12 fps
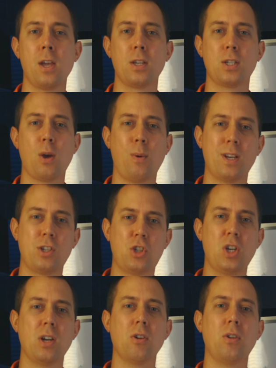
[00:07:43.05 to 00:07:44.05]
So in
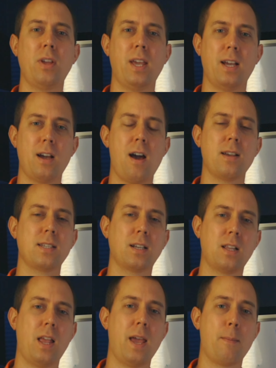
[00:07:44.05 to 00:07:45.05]
general, it costs a
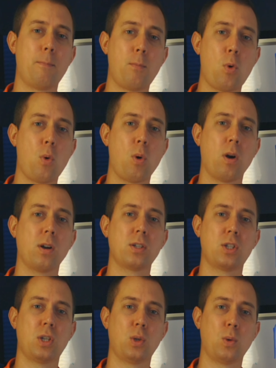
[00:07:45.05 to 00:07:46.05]
client more
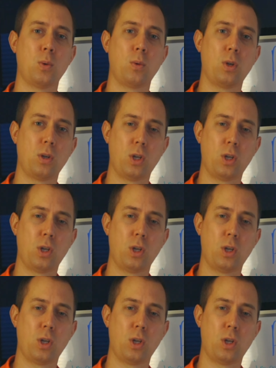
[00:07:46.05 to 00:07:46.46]
to